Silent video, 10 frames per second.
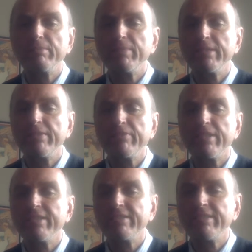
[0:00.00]
that believed the
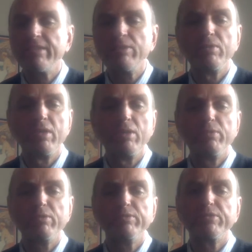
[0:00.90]
casino,
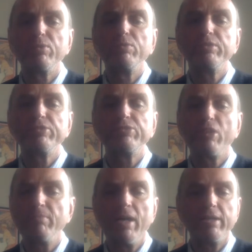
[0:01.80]
which was called the
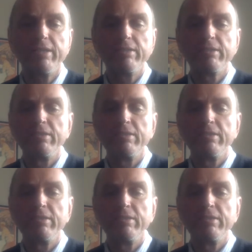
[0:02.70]
stock market,